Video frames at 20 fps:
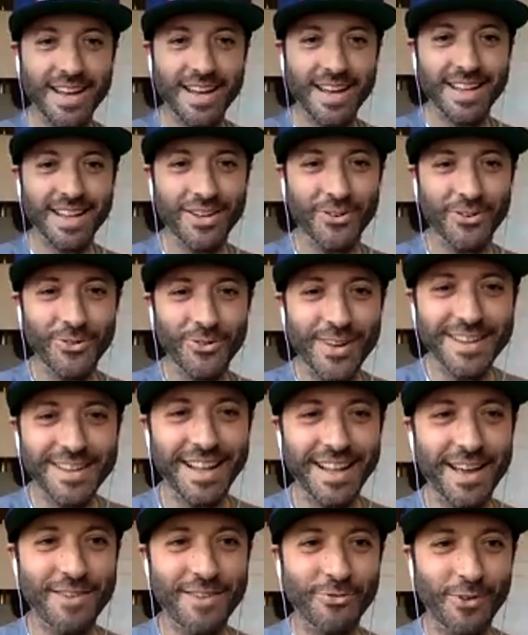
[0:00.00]
think in the
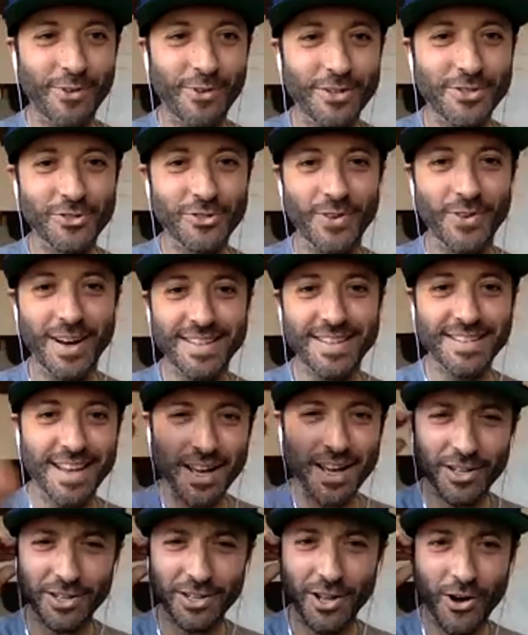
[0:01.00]
real life Rachel
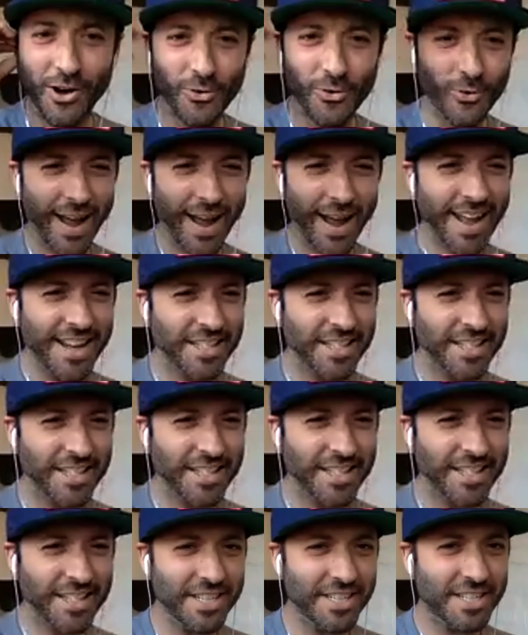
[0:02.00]
Ray to say hello?
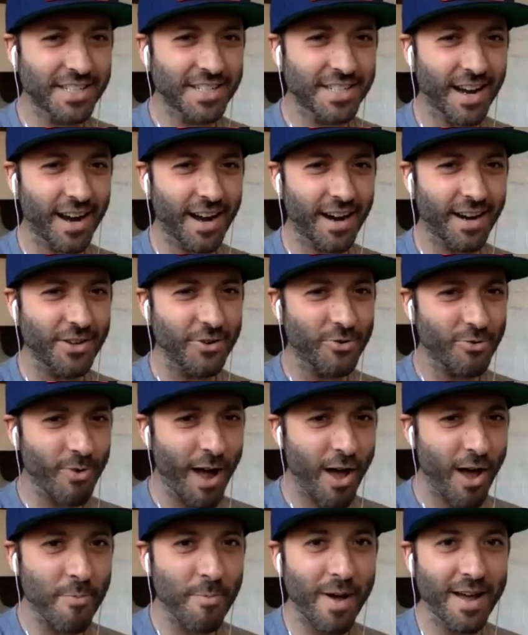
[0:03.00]
Rach, are you
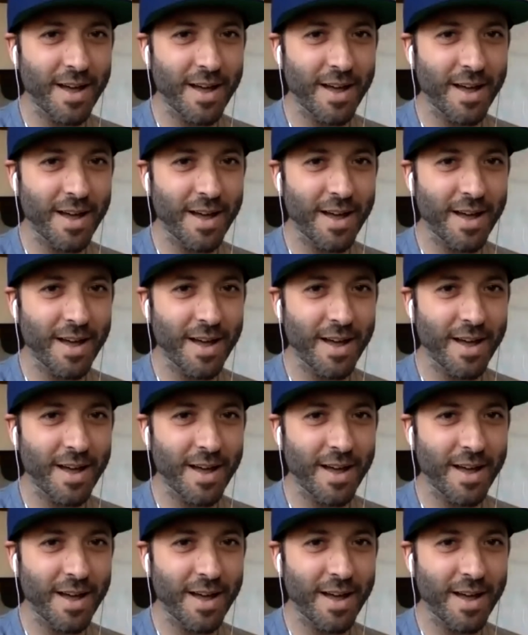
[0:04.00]
around by